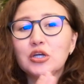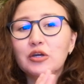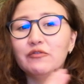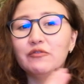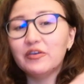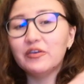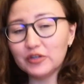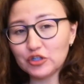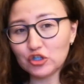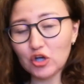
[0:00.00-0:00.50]

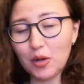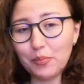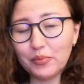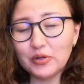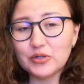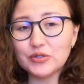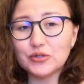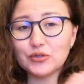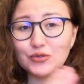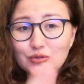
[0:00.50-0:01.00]
vivid
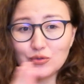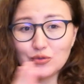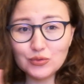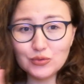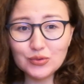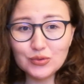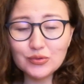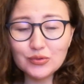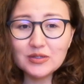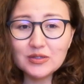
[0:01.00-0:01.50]
shoppers
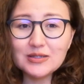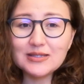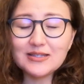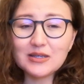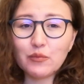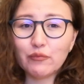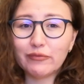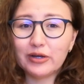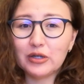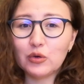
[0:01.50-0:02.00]
to
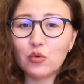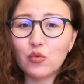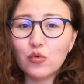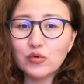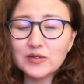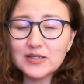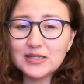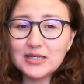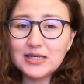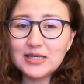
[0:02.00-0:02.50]
someone who
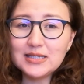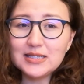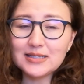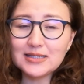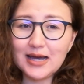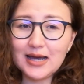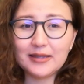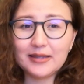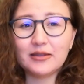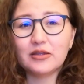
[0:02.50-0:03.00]
sees
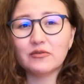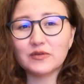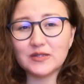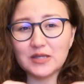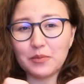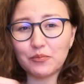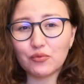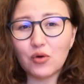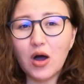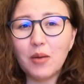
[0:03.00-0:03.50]
that there is a
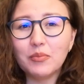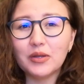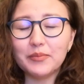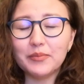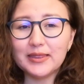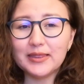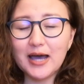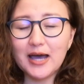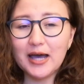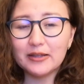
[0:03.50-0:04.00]
problem
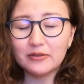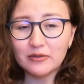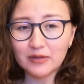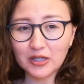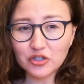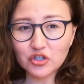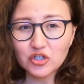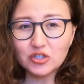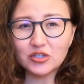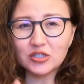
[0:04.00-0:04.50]
in that,
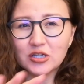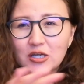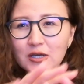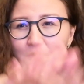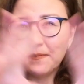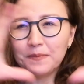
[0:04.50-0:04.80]
not just